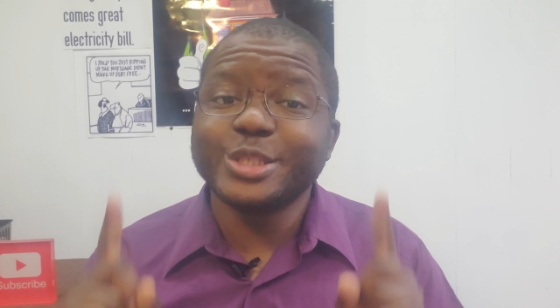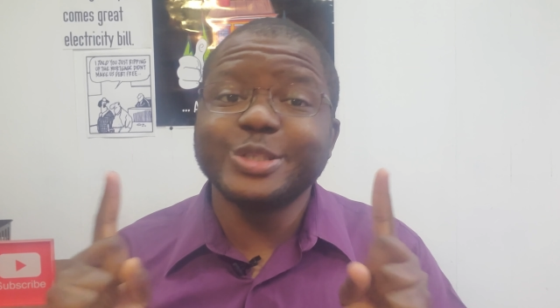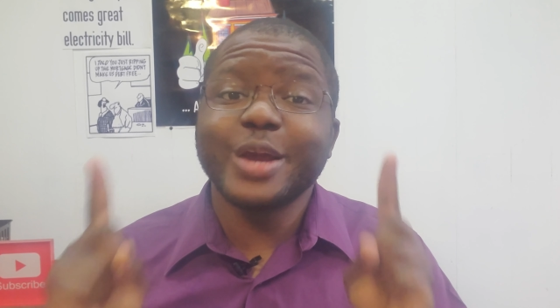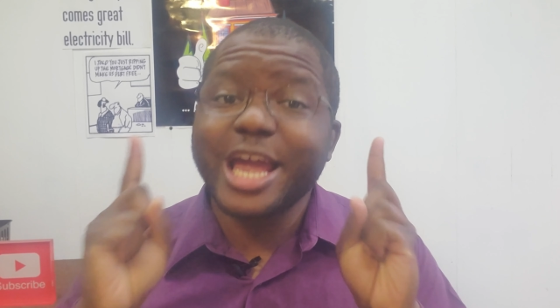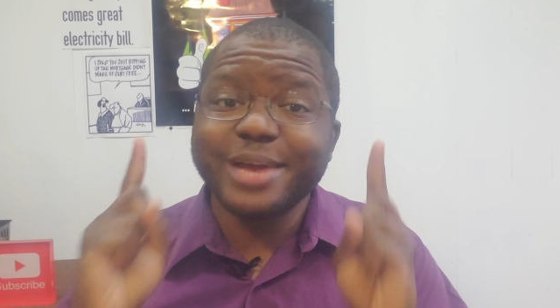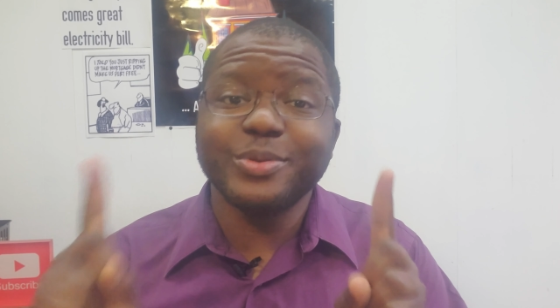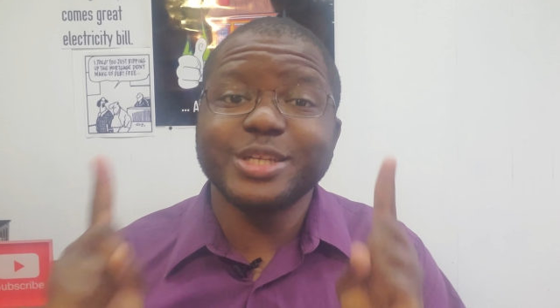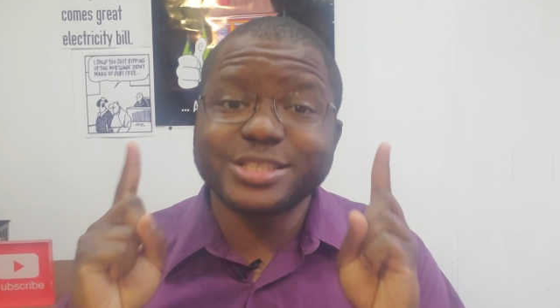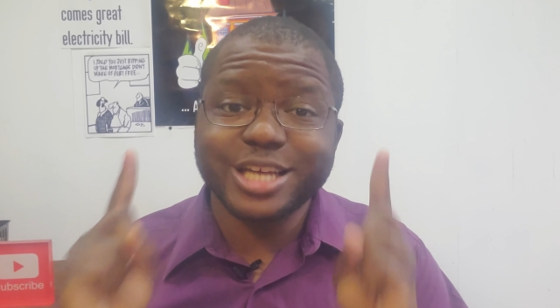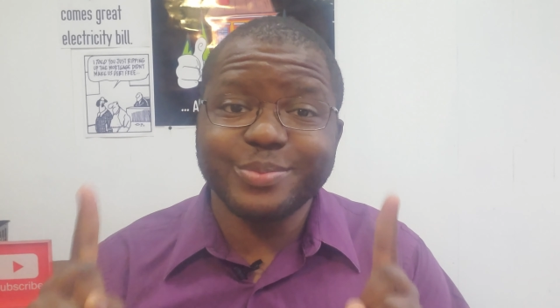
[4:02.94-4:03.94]
once you're able
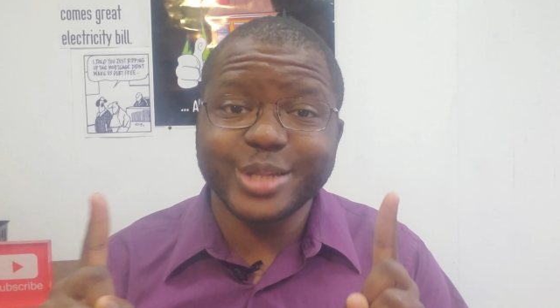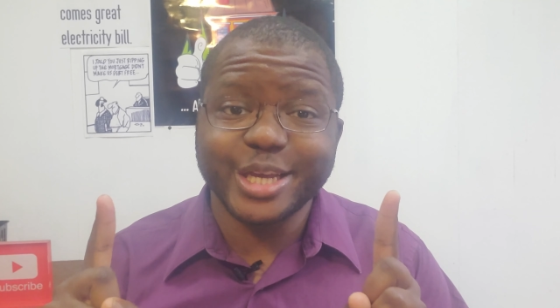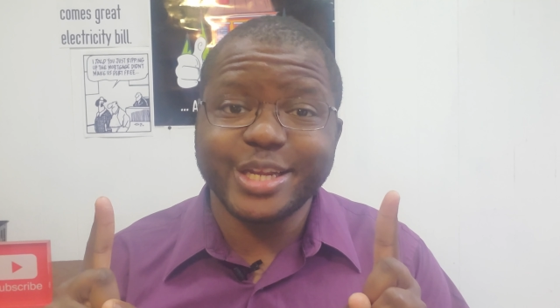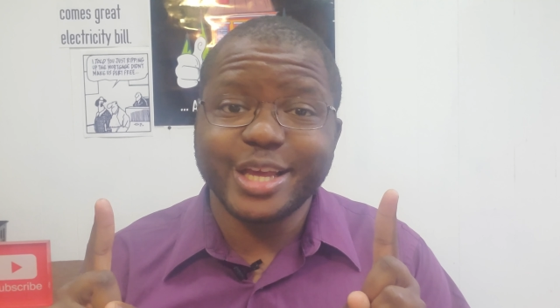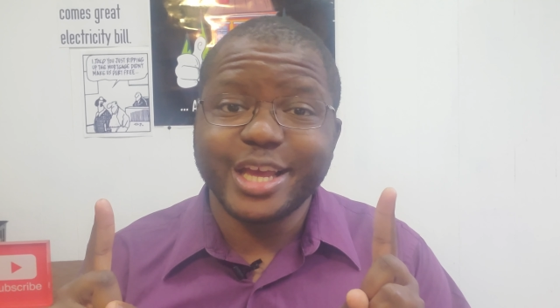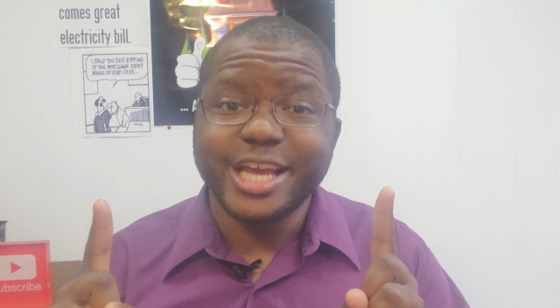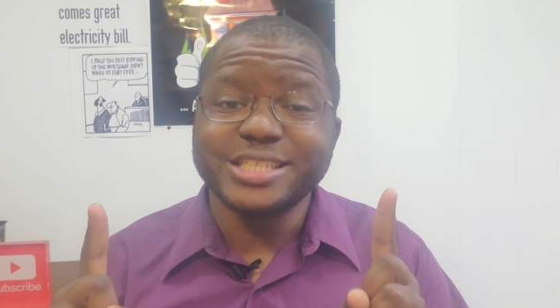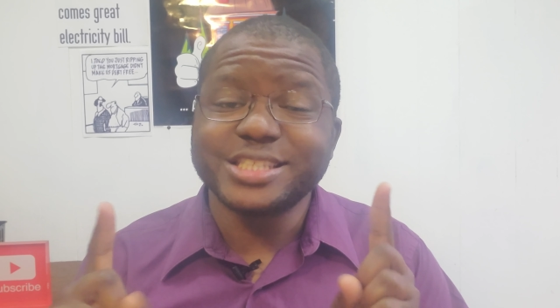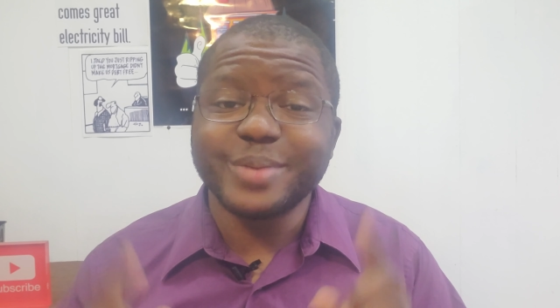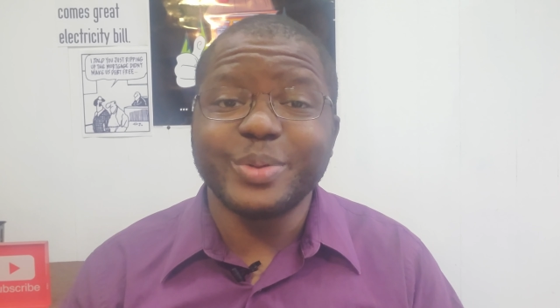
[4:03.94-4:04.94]
to sublet,
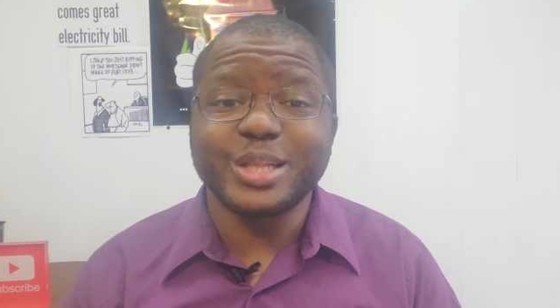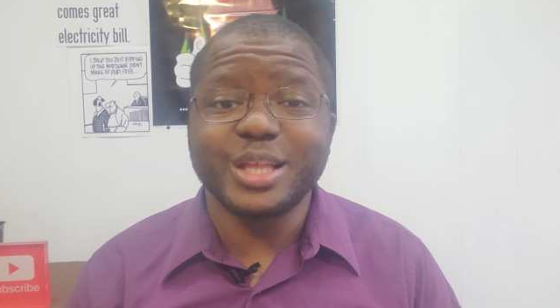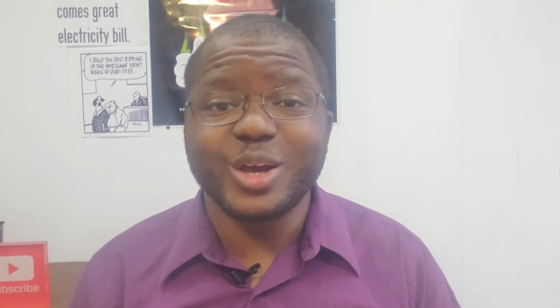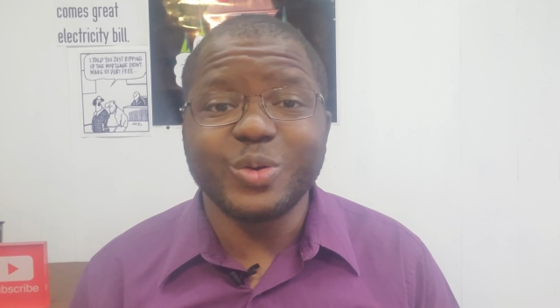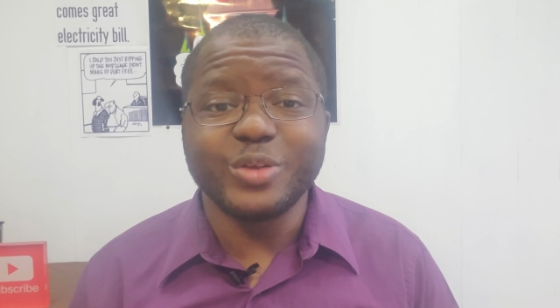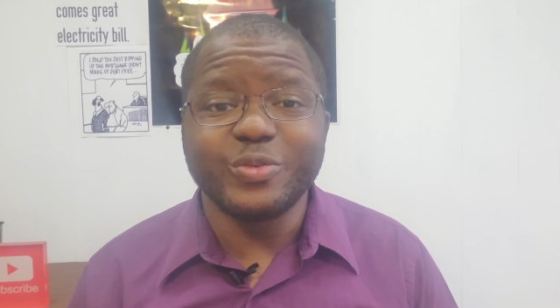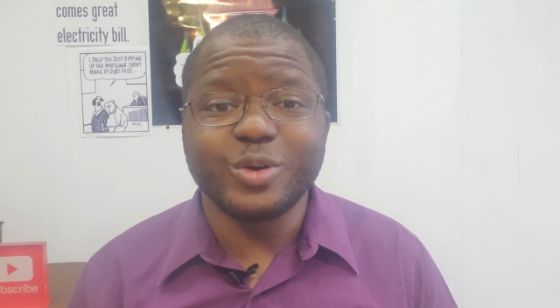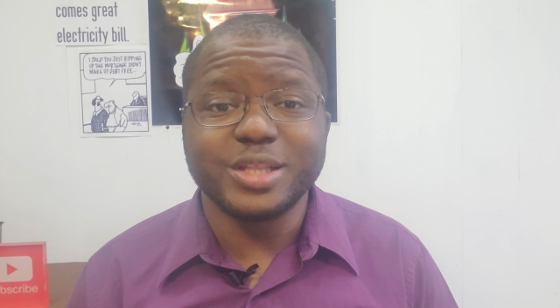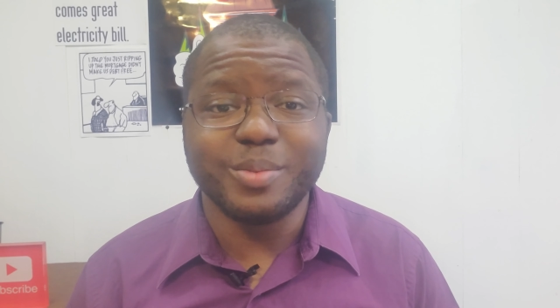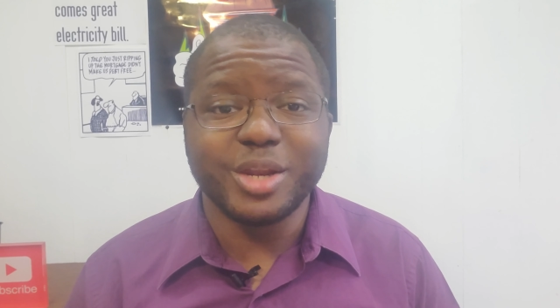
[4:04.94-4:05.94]
it's typically only for
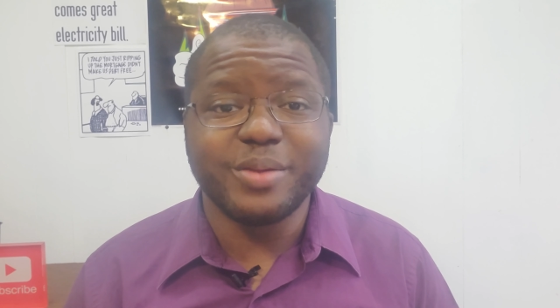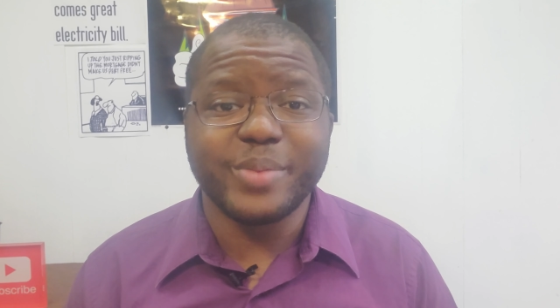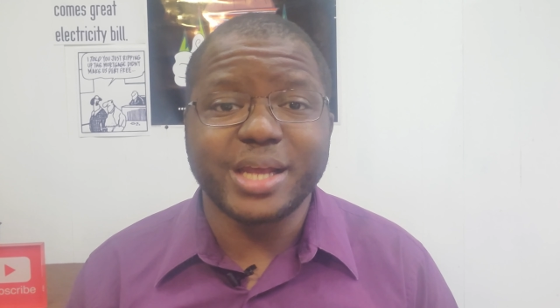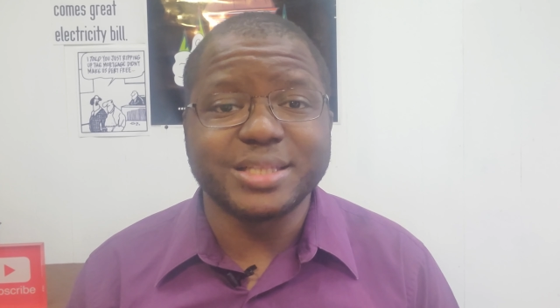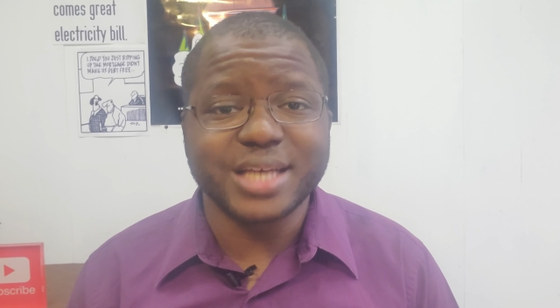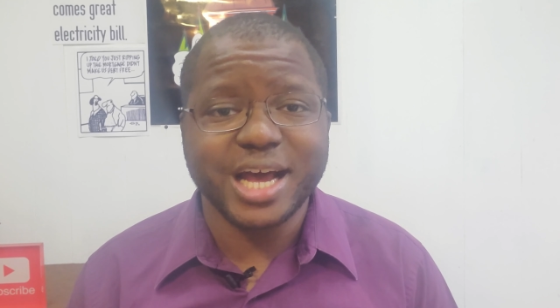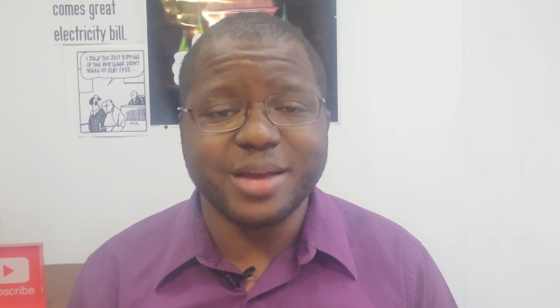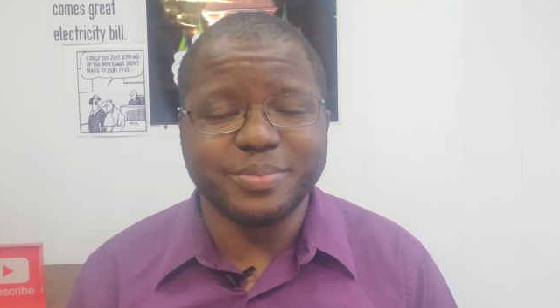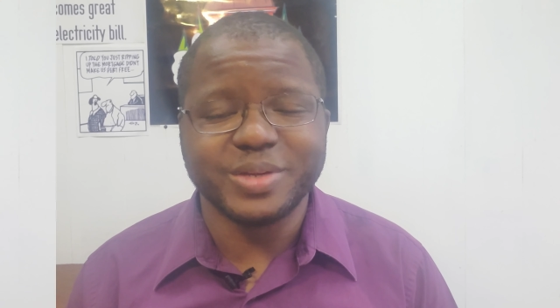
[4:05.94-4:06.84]
a limited amount of time.